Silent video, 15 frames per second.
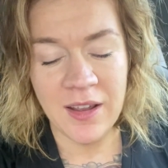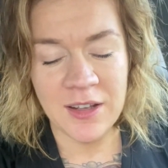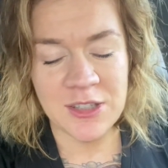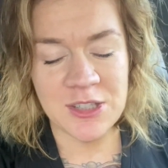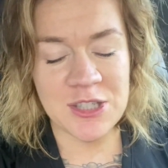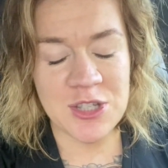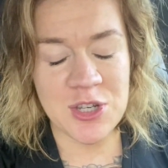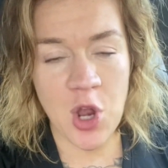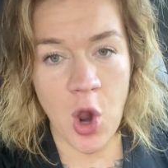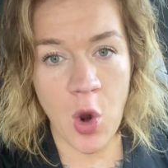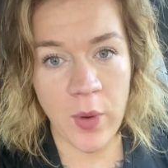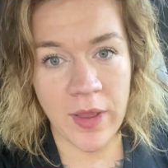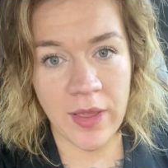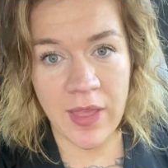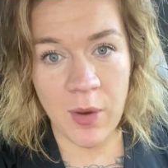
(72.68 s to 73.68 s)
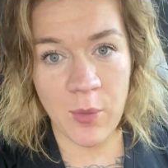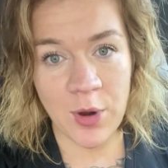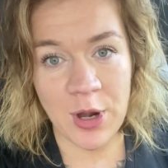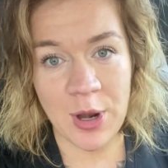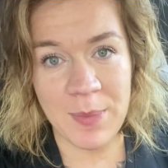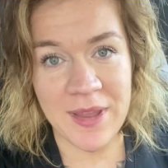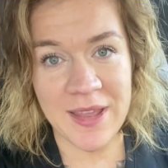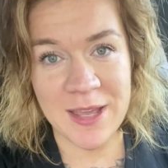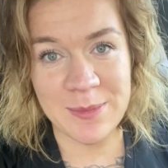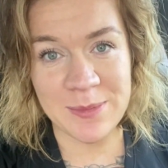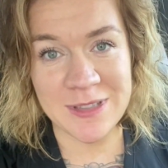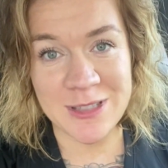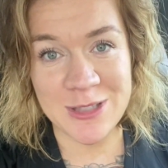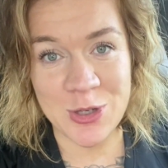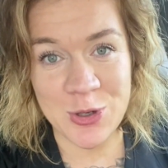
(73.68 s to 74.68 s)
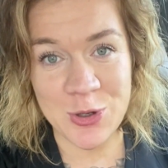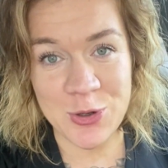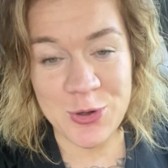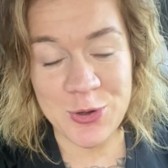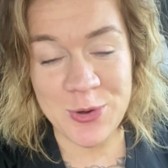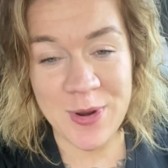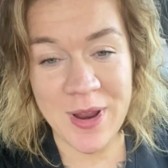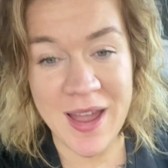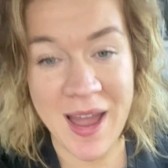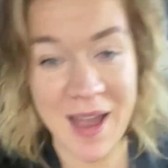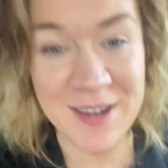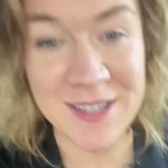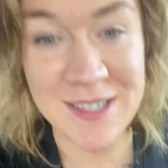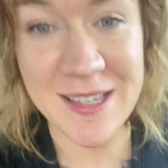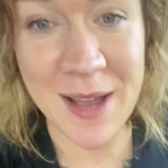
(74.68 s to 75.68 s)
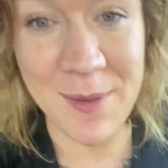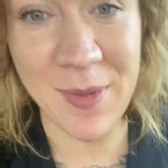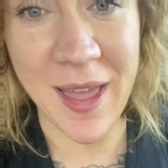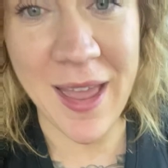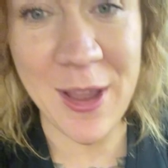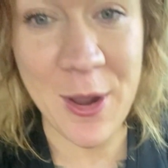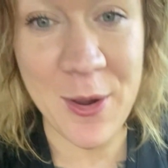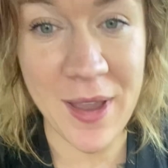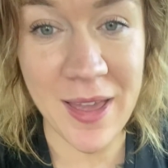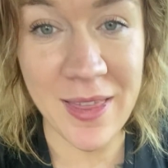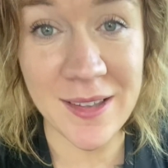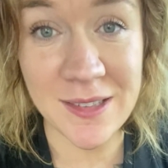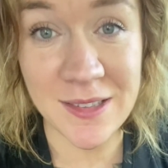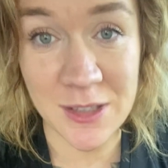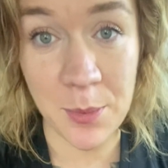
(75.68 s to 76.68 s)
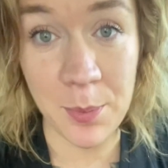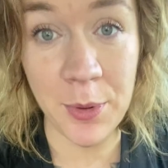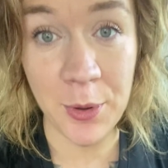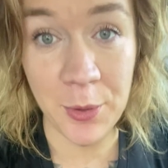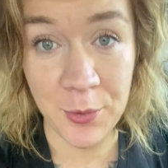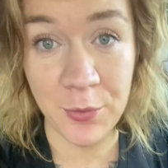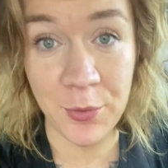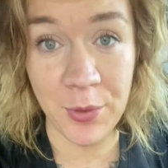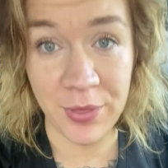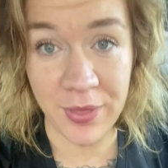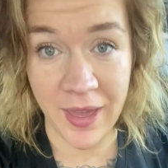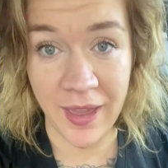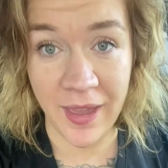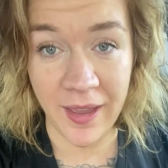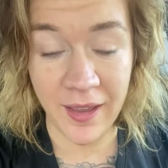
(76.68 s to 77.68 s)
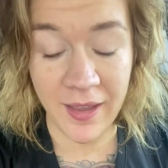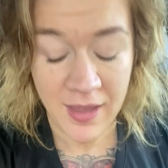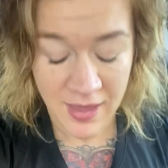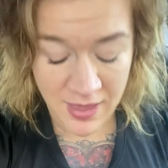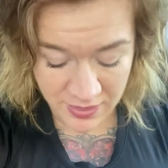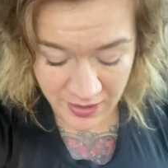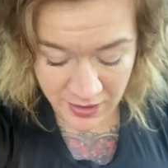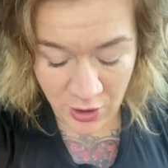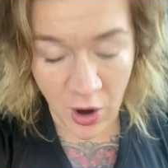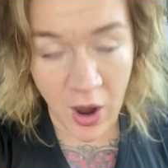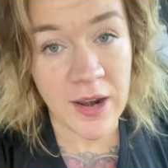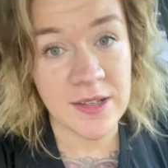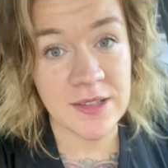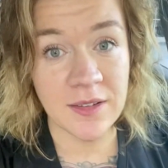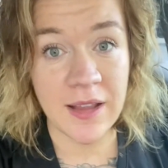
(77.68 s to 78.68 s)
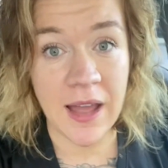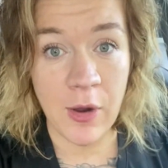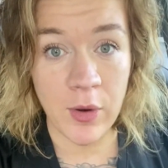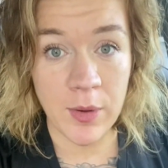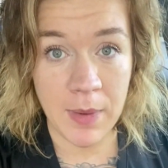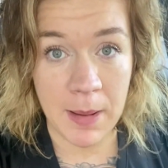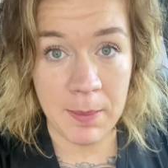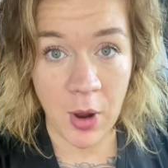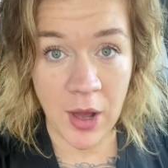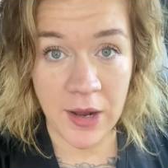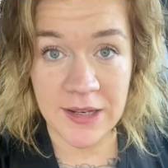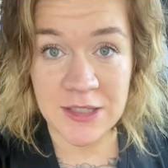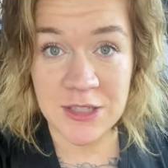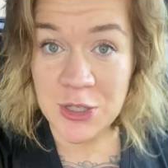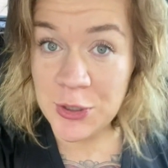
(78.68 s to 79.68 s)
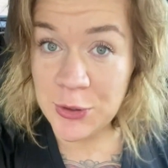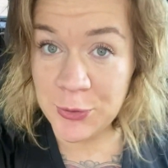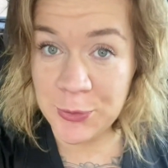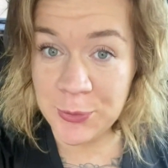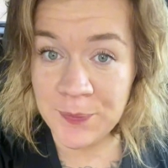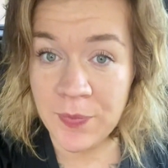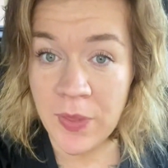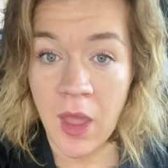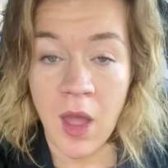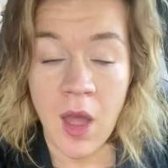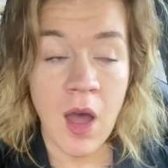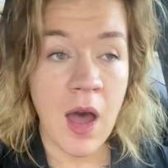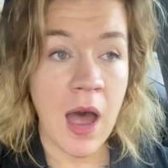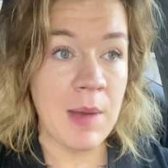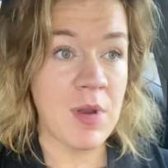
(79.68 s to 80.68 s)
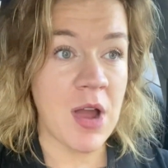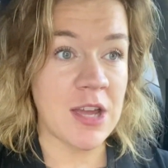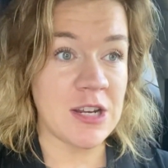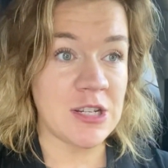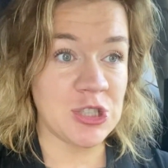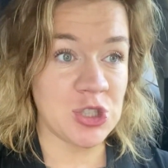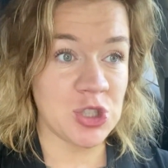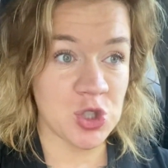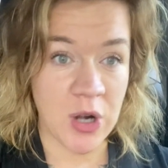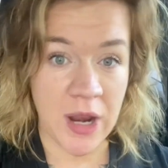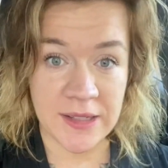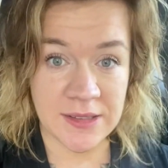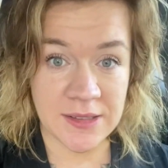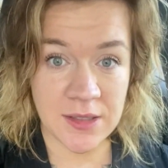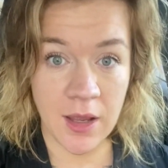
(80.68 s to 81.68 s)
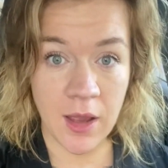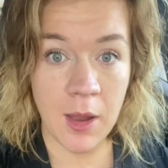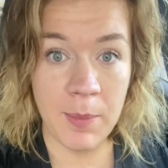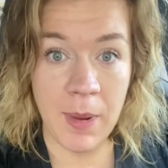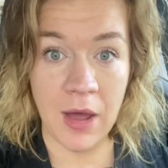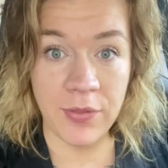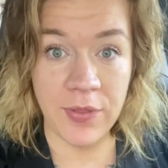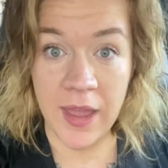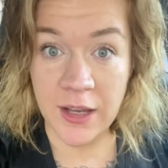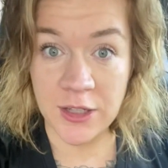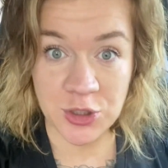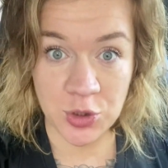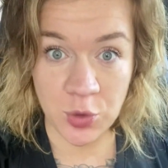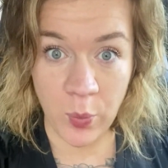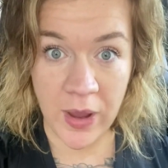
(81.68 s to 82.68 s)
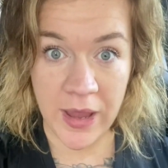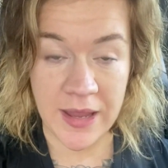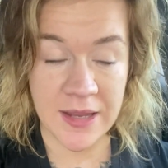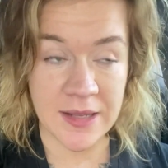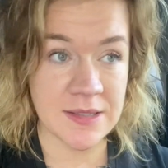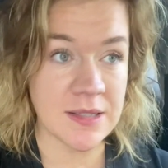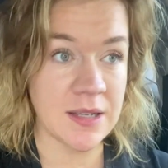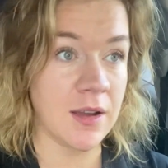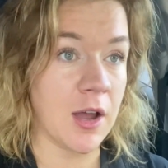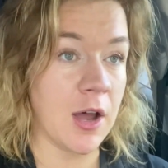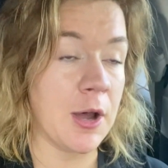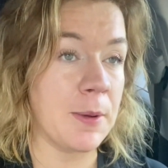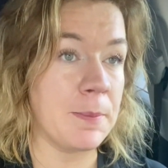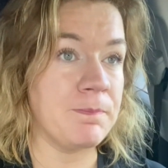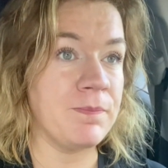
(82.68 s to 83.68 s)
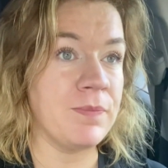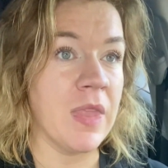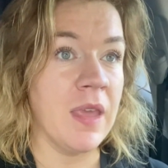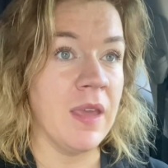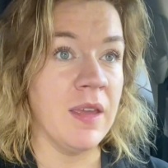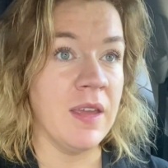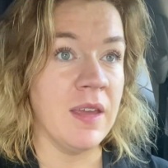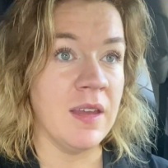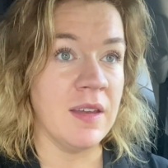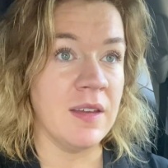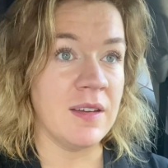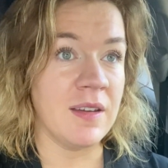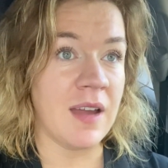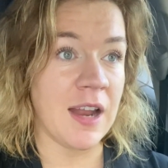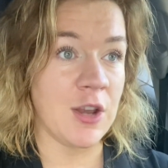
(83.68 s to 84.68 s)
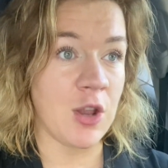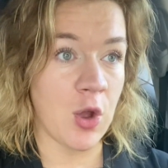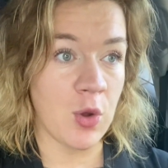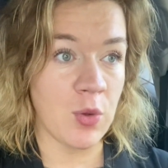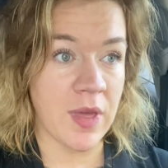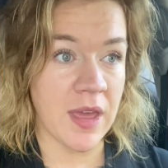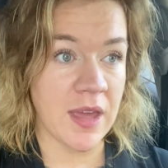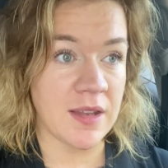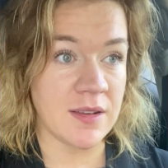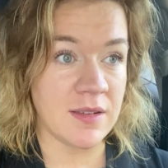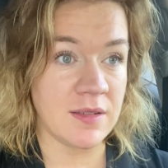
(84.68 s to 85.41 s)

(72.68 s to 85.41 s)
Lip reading: just knowing that we're gonna meet him soon. I'm like, okay, this is a beautiful thing that God is allowing my body to do. I'm not gonna stress about the extra weight. I know that